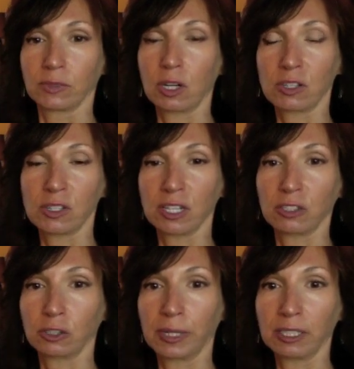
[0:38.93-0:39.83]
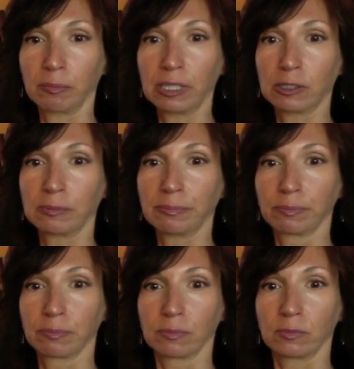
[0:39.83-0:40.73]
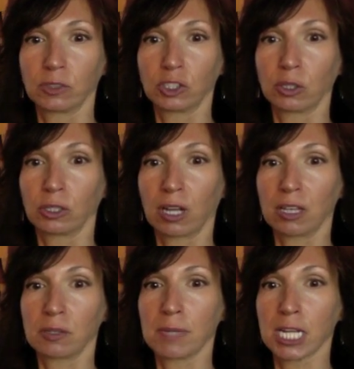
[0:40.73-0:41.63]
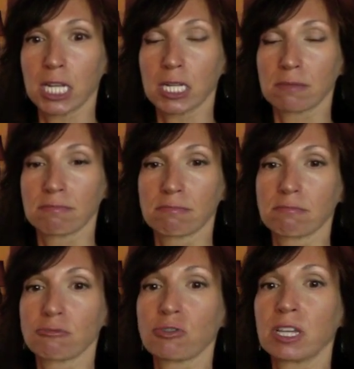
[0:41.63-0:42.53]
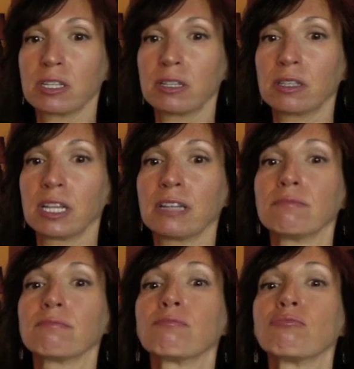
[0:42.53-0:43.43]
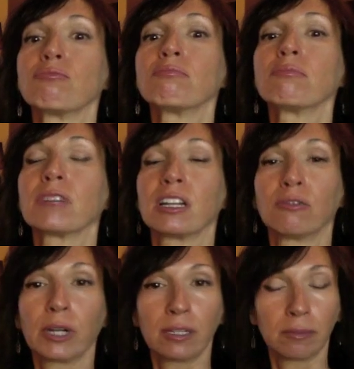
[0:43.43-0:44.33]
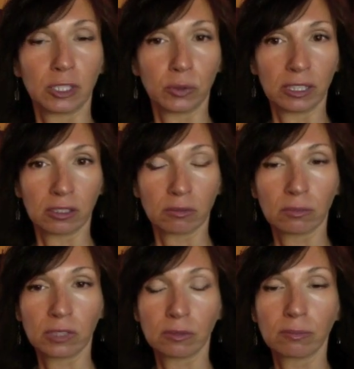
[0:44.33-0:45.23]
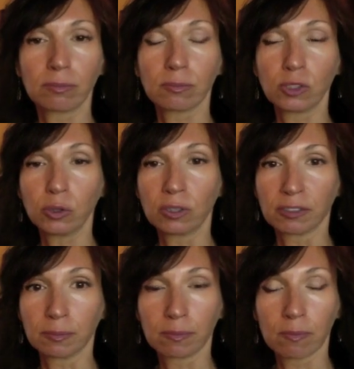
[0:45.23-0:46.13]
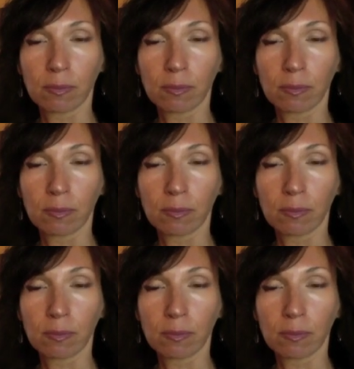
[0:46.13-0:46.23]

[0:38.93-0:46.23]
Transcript: Heart center right in the middle, solar cosmic Christed state, kind of right in between the, the two of them.